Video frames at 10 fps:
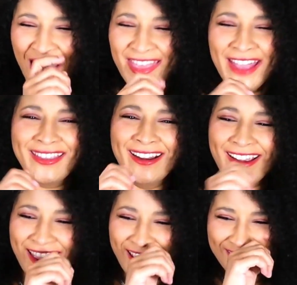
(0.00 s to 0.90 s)
that there
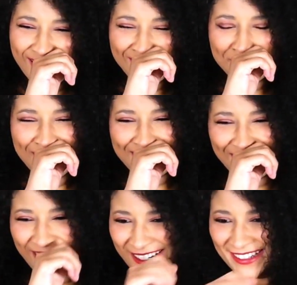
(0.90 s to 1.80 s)
is this
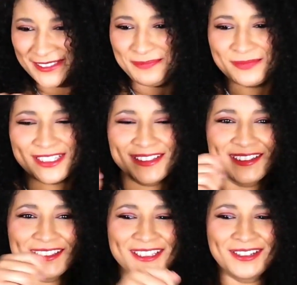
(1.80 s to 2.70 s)
machine, this
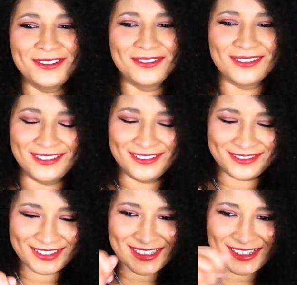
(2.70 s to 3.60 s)
little tool
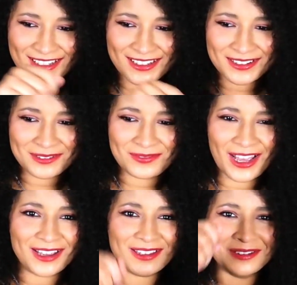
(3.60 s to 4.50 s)
that's like a little
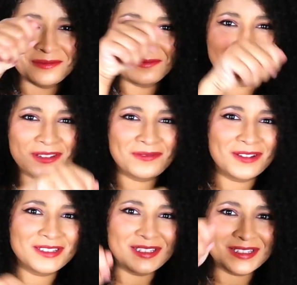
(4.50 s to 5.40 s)
vacuum for the
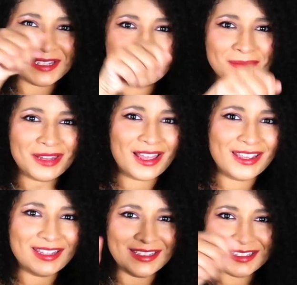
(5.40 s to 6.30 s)
fuzzies and
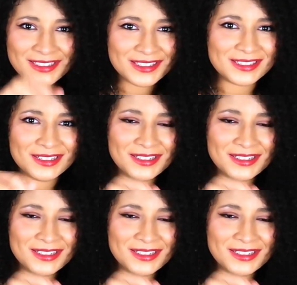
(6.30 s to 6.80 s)
plyiness.